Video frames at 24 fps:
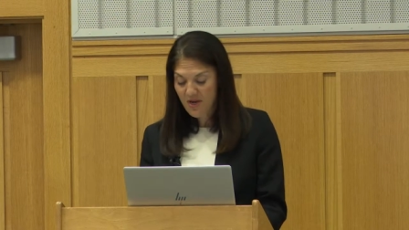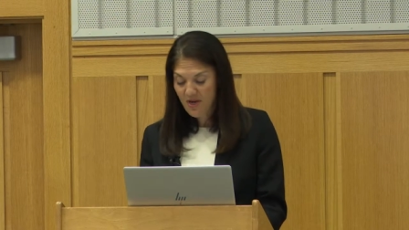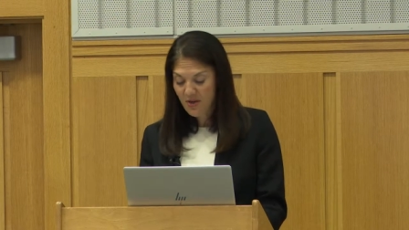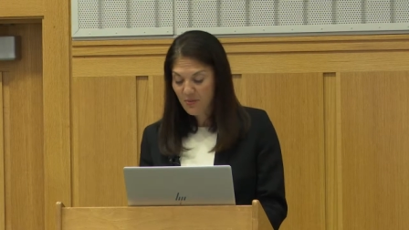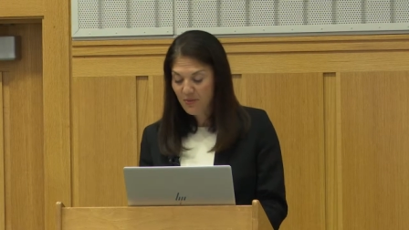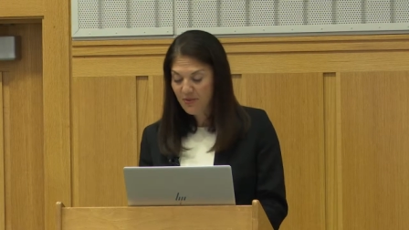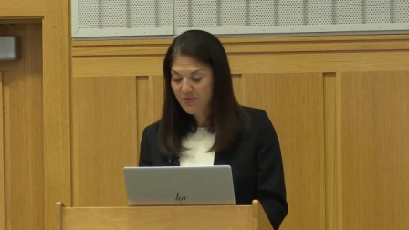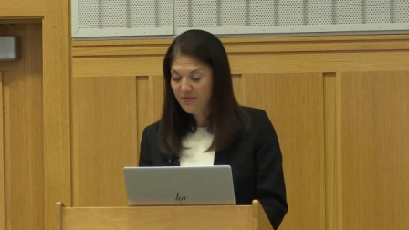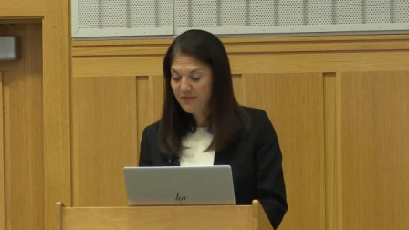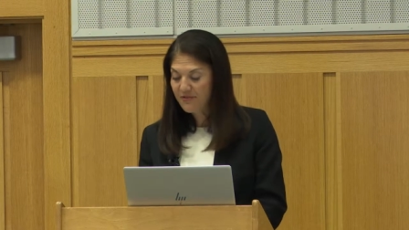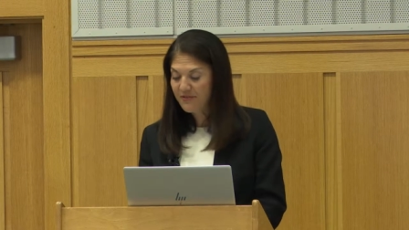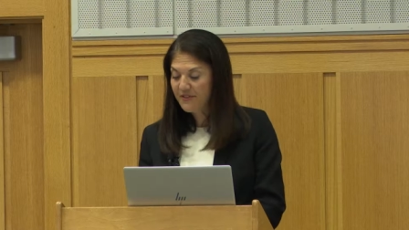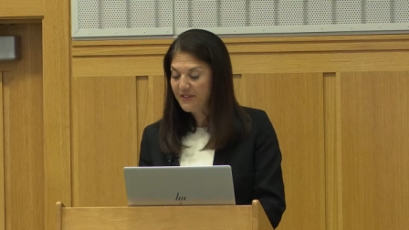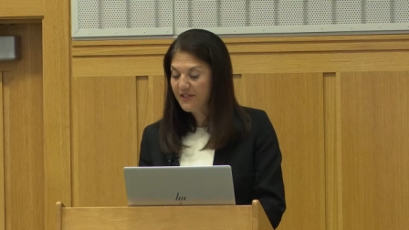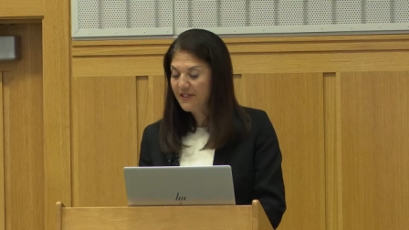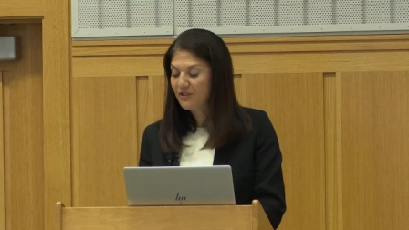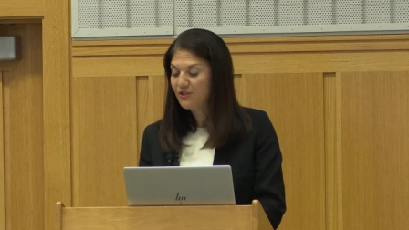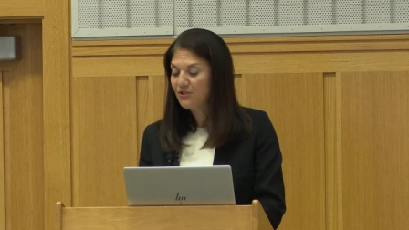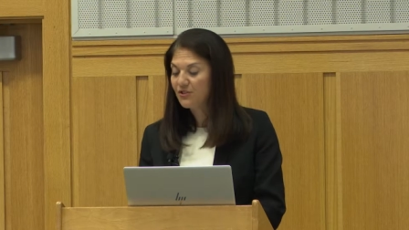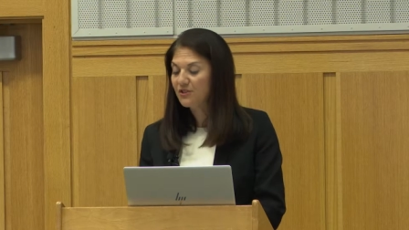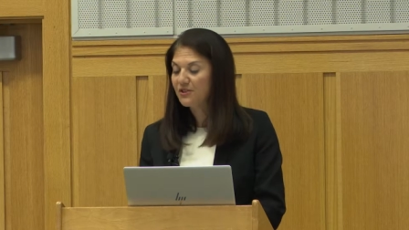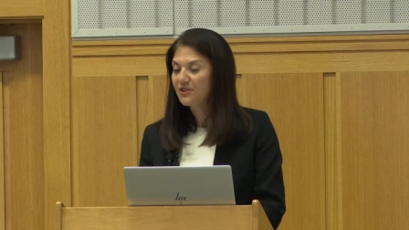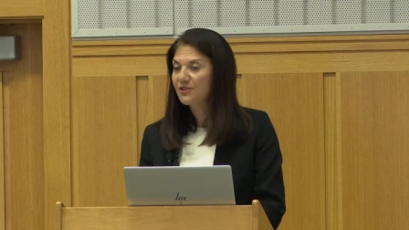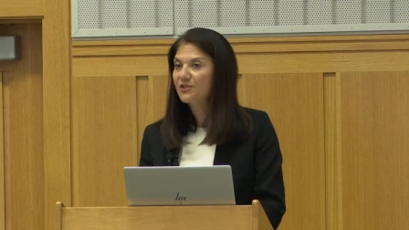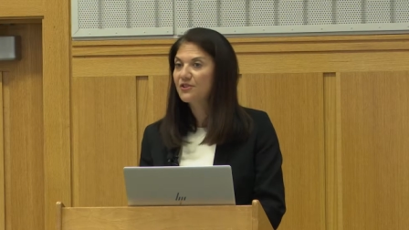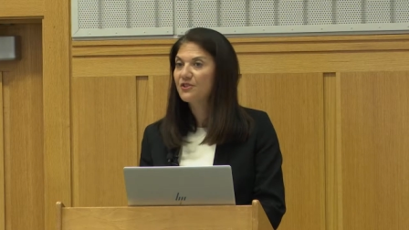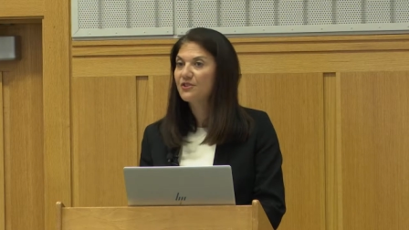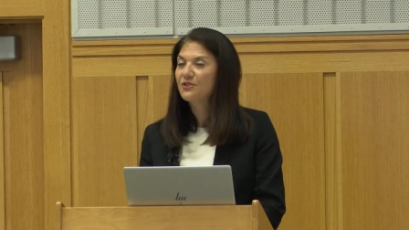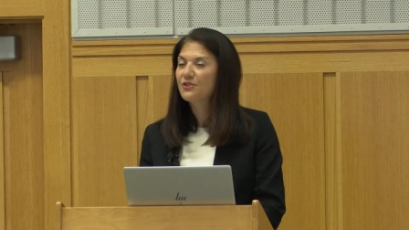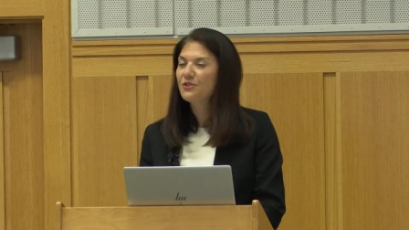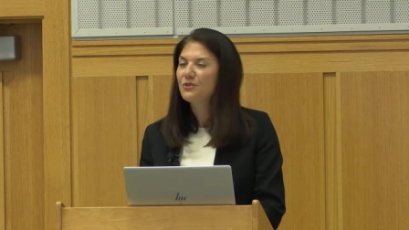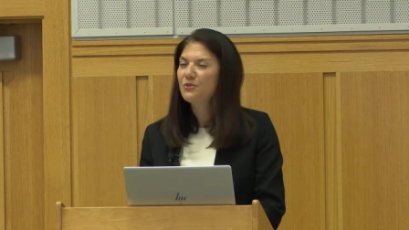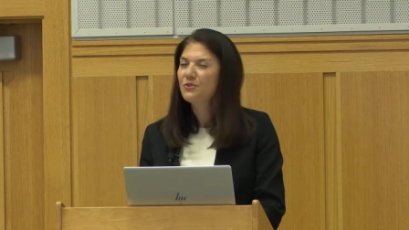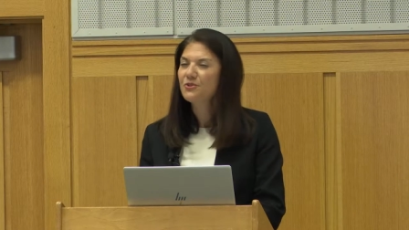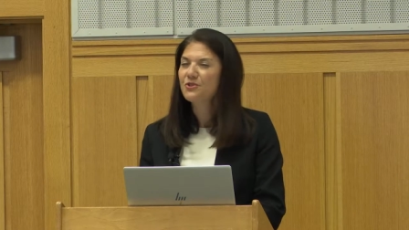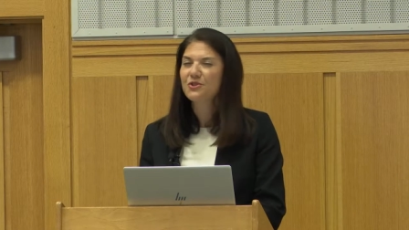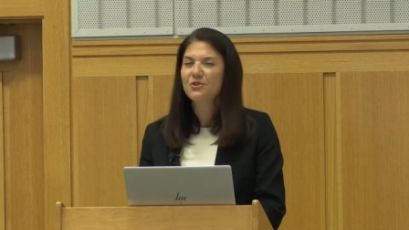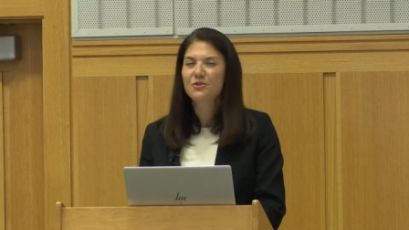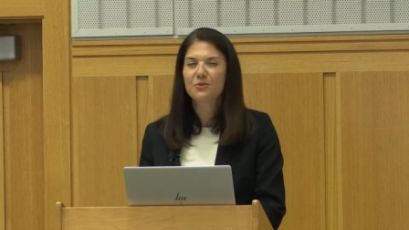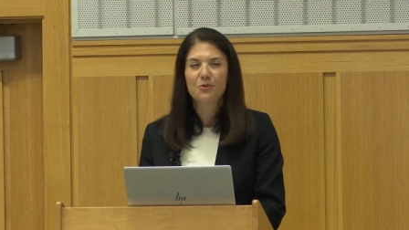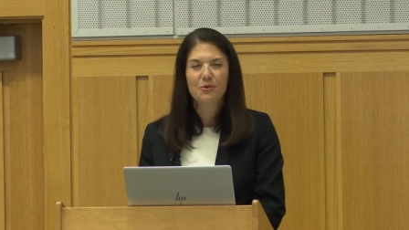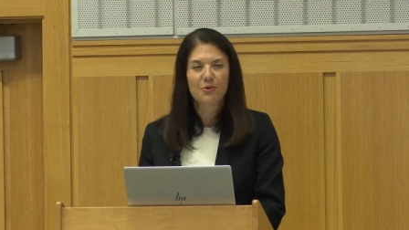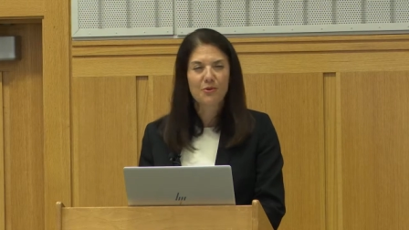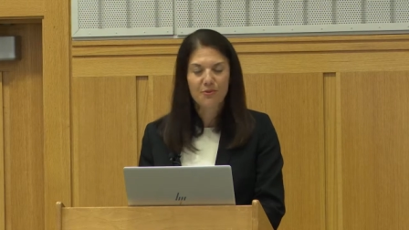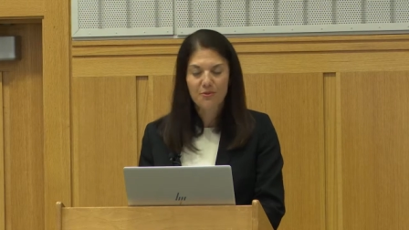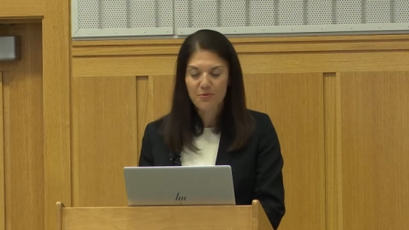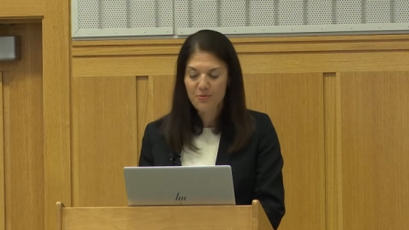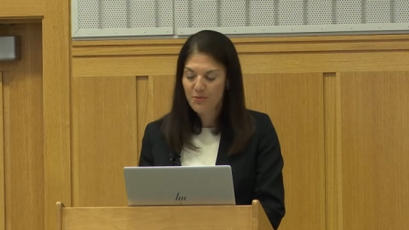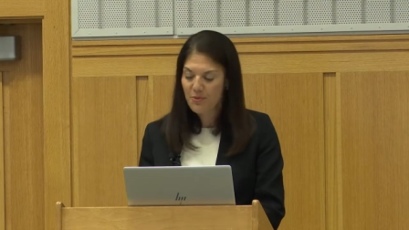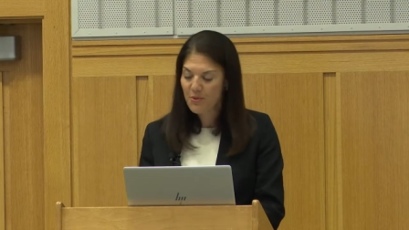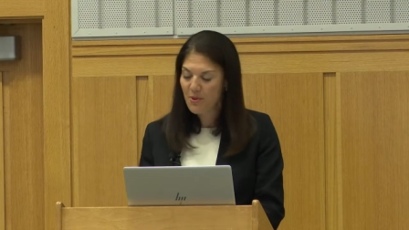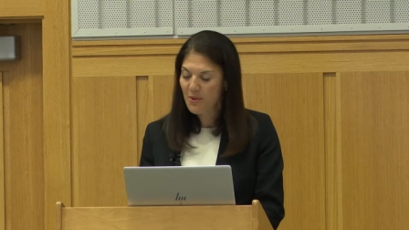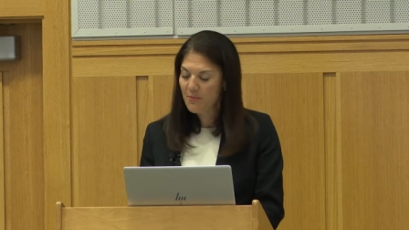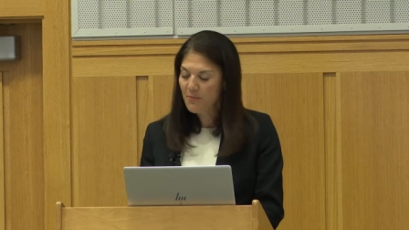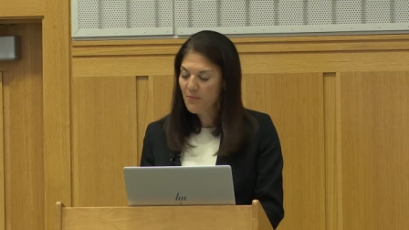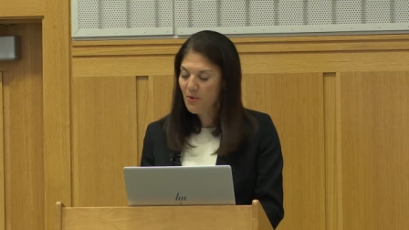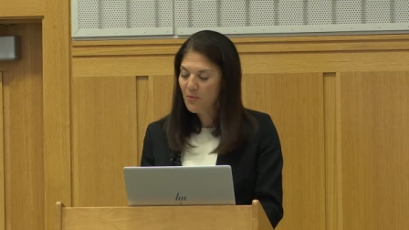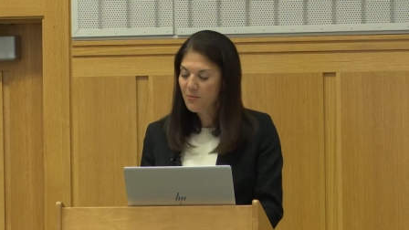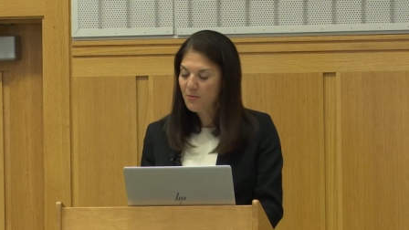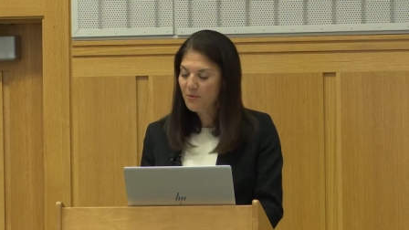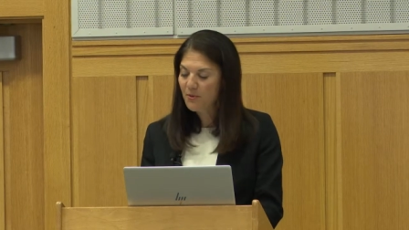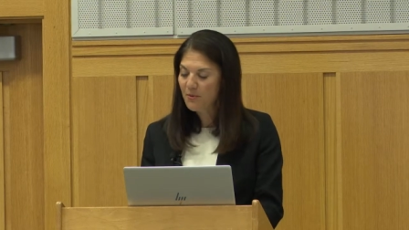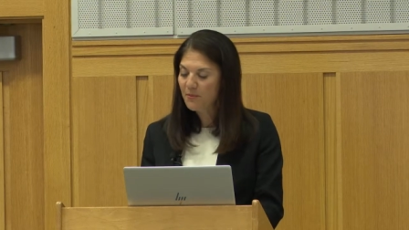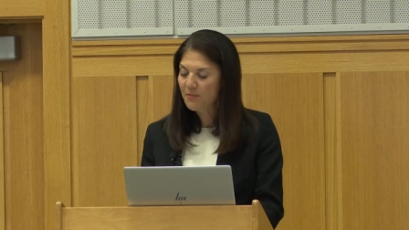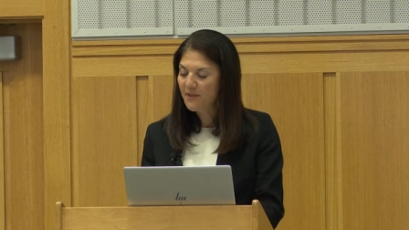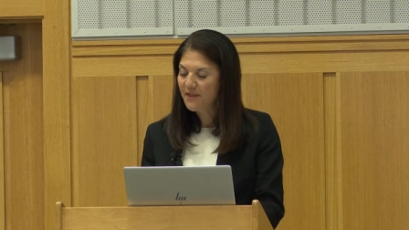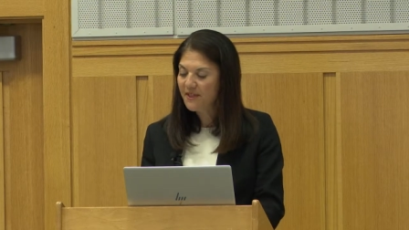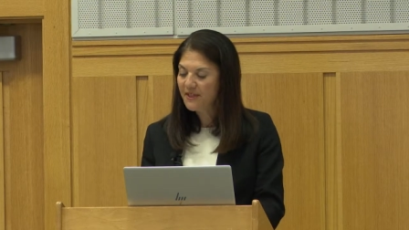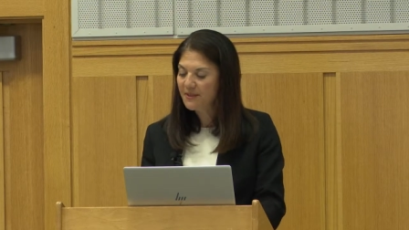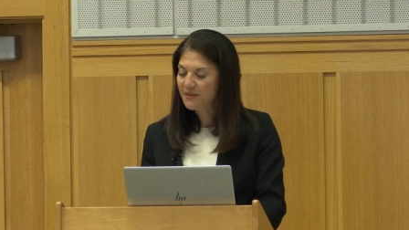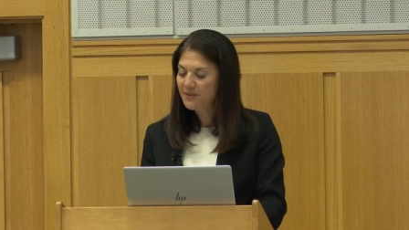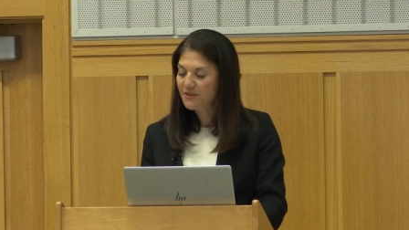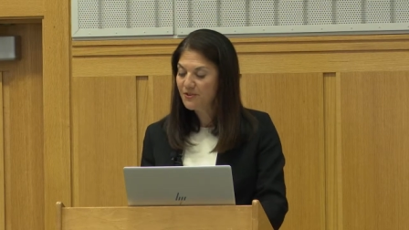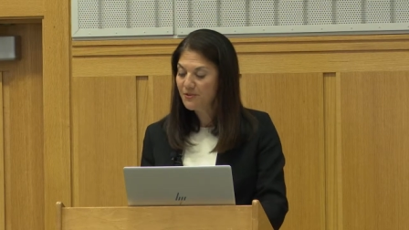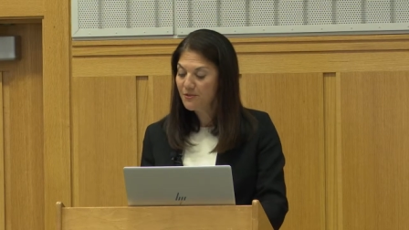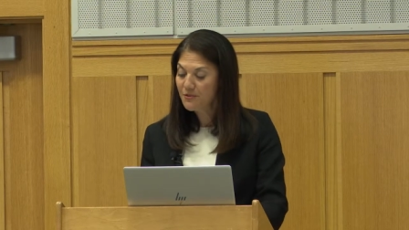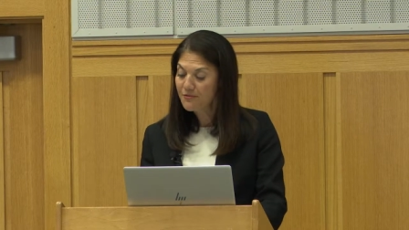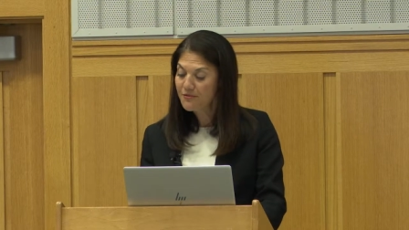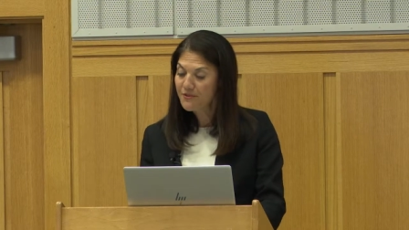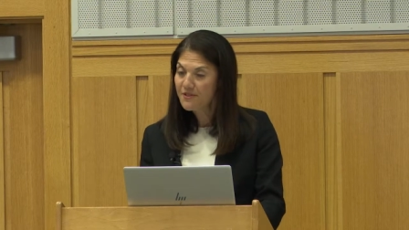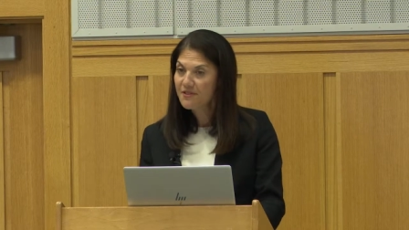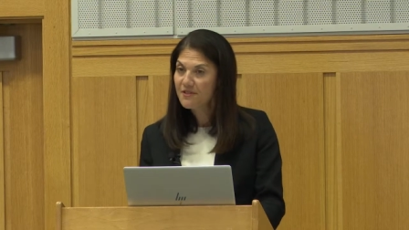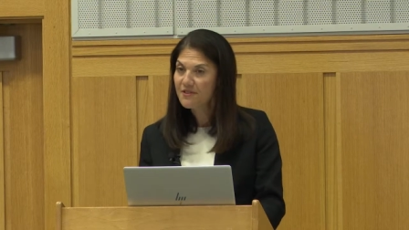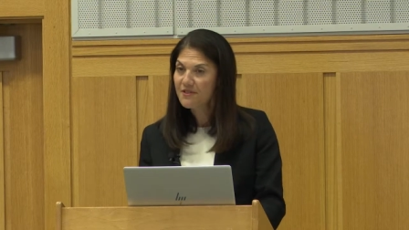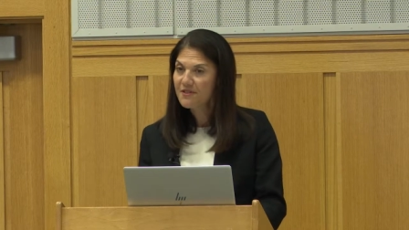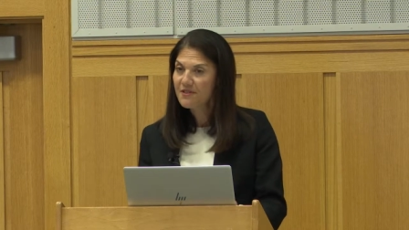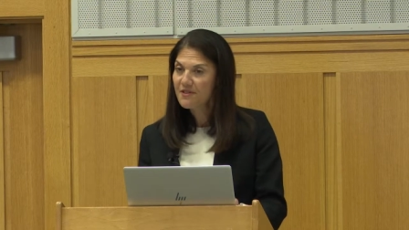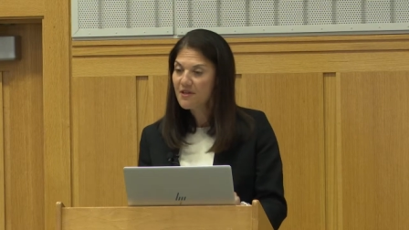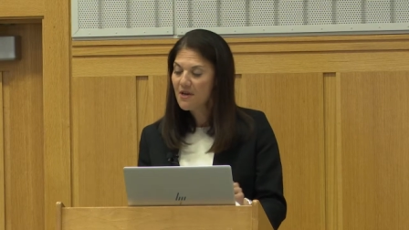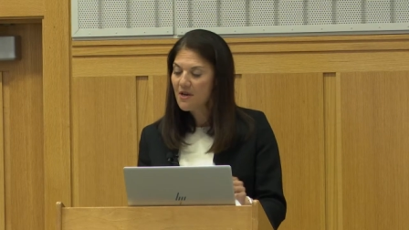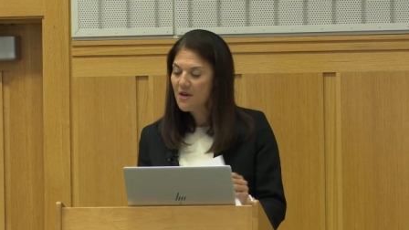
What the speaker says: with a financial institution or through a mobile money service